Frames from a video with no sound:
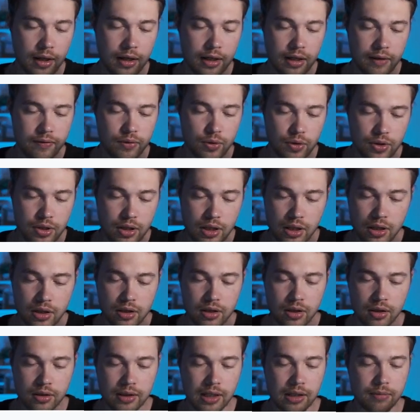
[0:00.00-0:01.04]
If you're
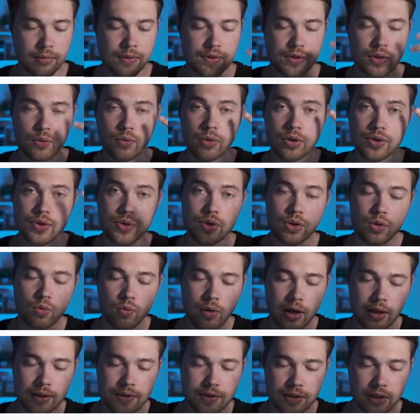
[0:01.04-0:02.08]
here, that means there were 2
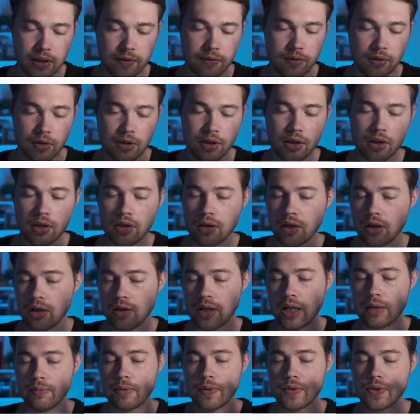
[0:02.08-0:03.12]
ones. If you're here,
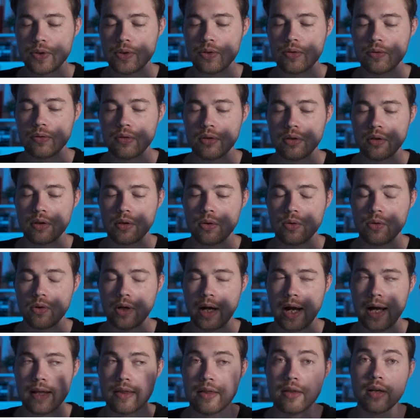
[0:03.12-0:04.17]
that means you
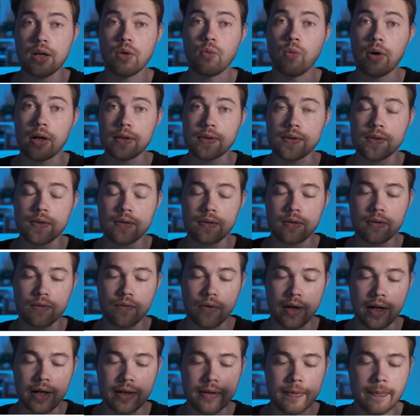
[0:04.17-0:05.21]
had 3 ones,
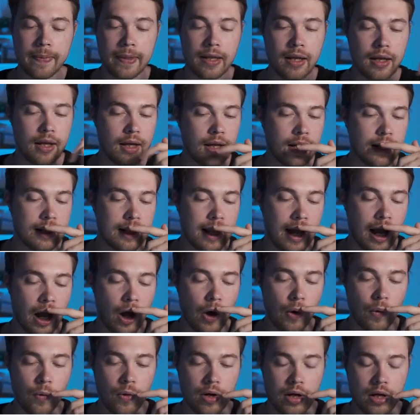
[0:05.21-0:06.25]
right?
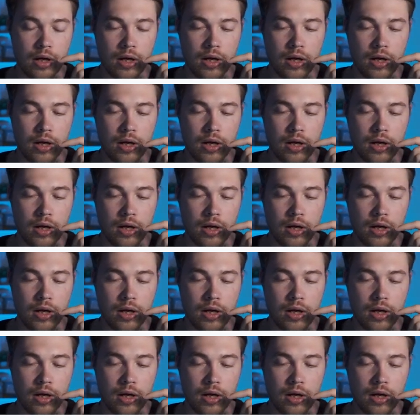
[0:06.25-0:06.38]
Now,